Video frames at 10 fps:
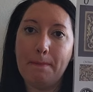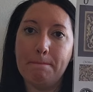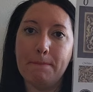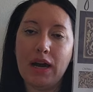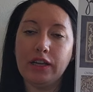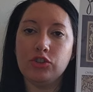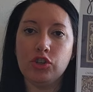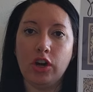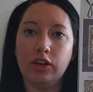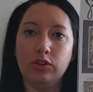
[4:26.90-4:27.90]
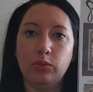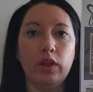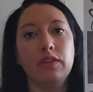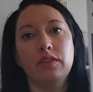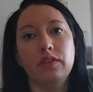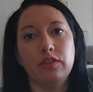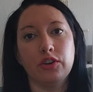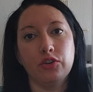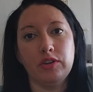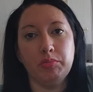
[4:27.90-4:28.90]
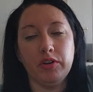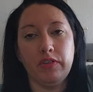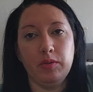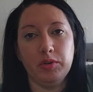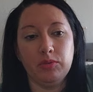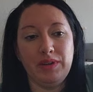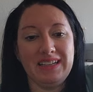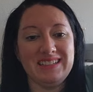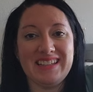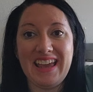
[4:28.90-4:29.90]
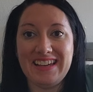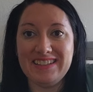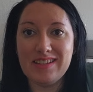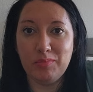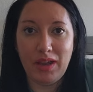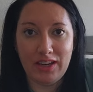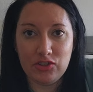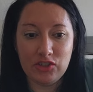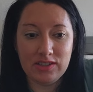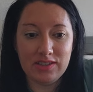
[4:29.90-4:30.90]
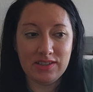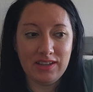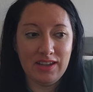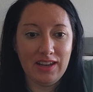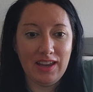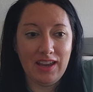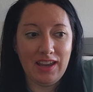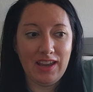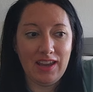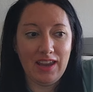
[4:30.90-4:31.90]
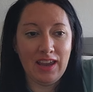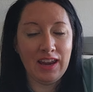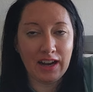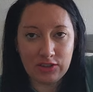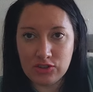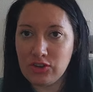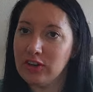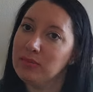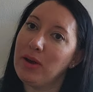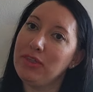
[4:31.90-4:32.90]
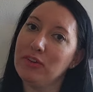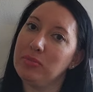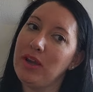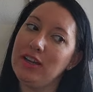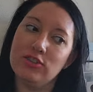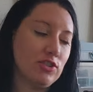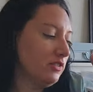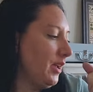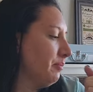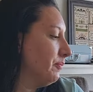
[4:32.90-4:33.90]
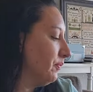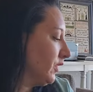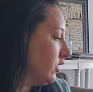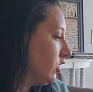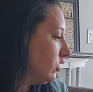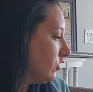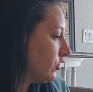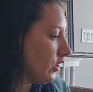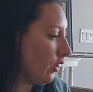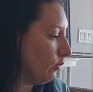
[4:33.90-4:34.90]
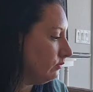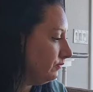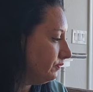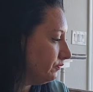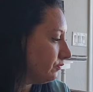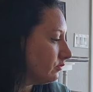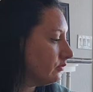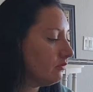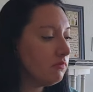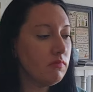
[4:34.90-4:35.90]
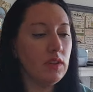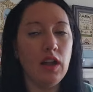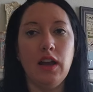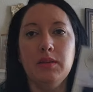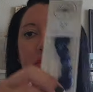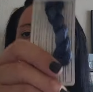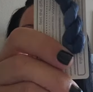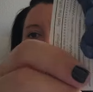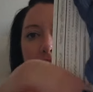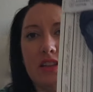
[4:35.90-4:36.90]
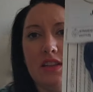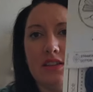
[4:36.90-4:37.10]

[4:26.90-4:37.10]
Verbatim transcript: my chart with the creeper and the mermaid is eight pages and I just started my third page. Yep. So I'm stitching